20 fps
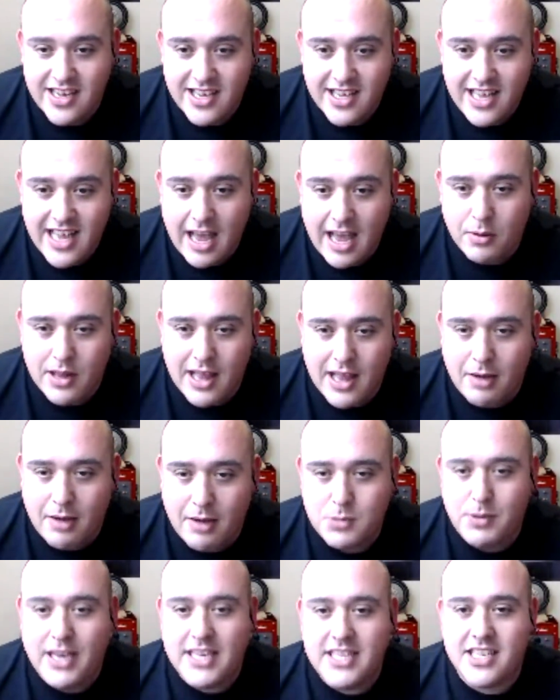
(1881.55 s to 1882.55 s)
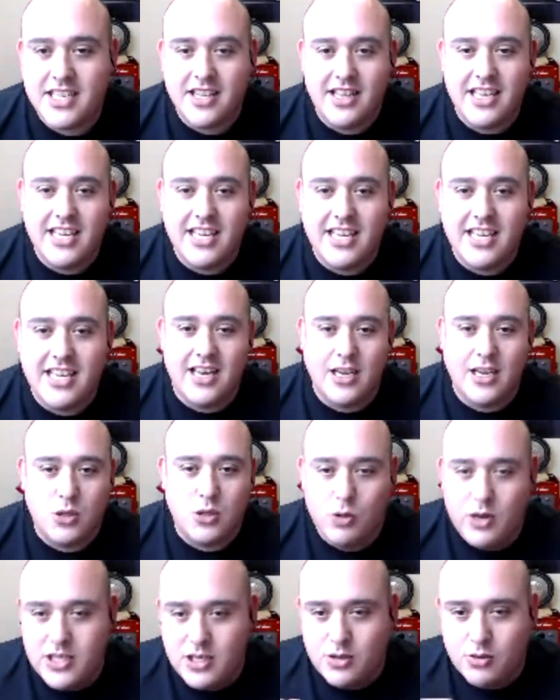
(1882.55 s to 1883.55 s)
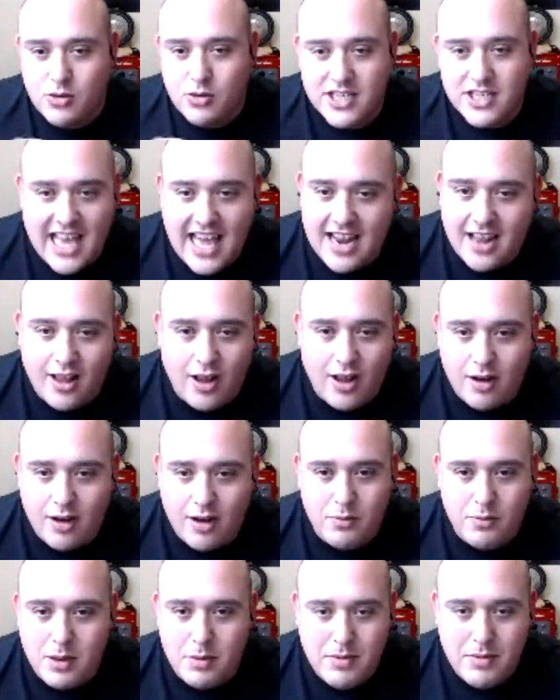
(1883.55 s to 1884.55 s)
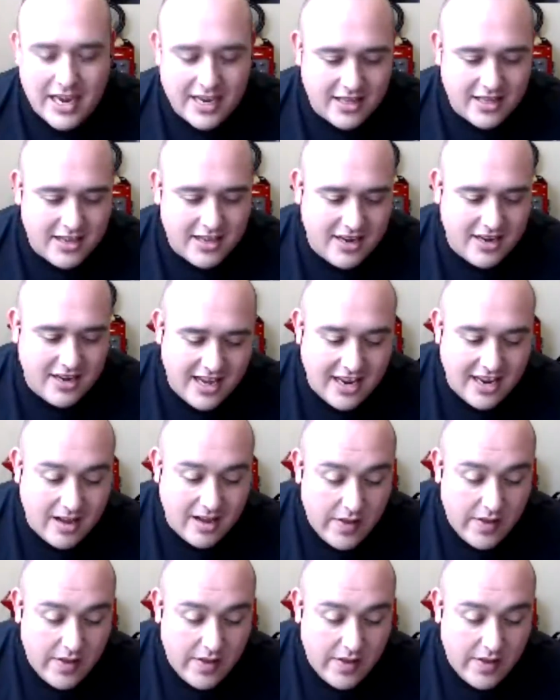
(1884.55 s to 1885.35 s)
That, that was basically the Toys R Us catalog for me back in the day.